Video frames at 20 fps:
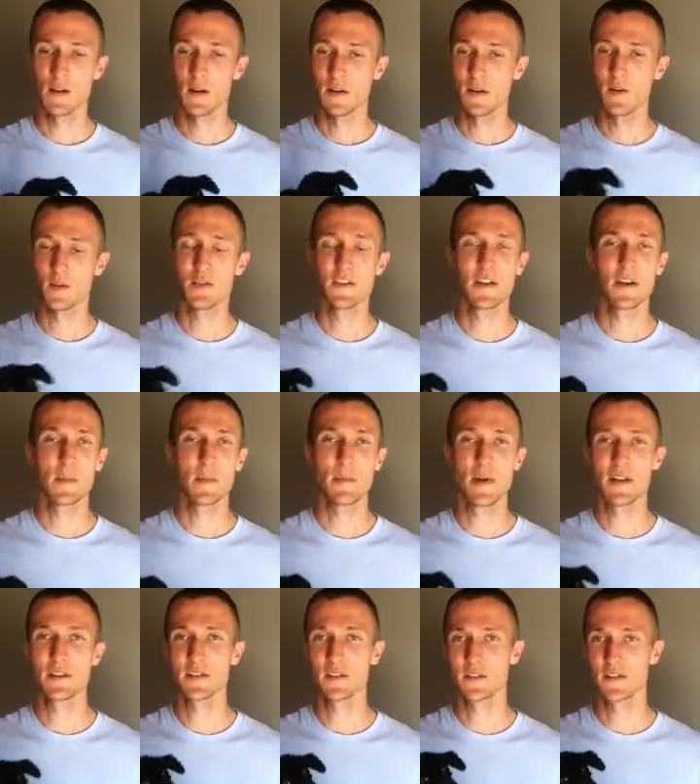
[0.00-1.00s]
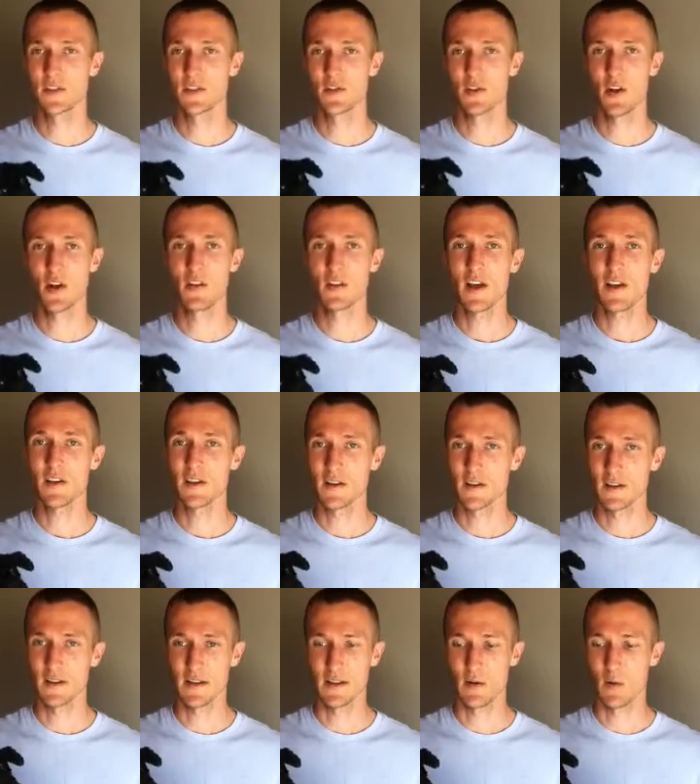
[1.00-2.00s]
using a pencil to draw a letter,
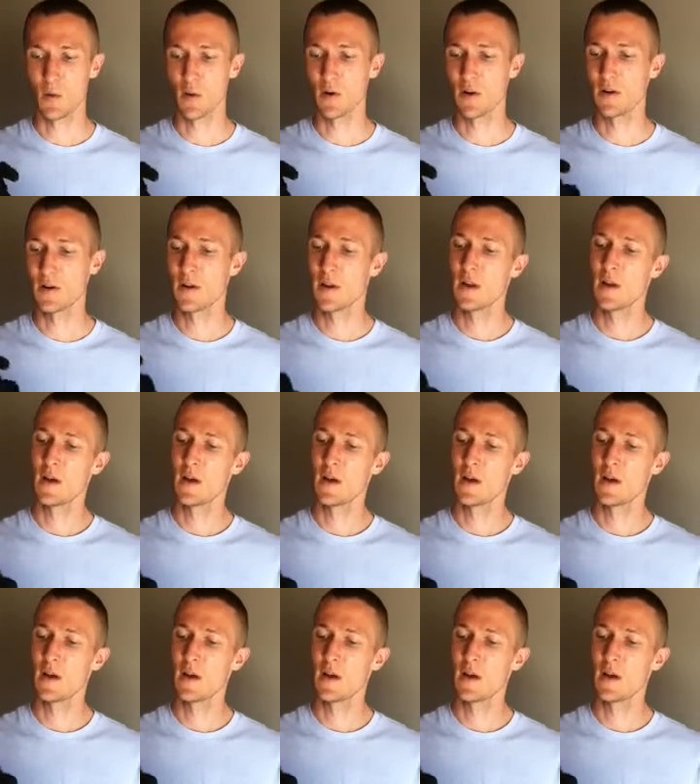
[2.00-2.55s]
or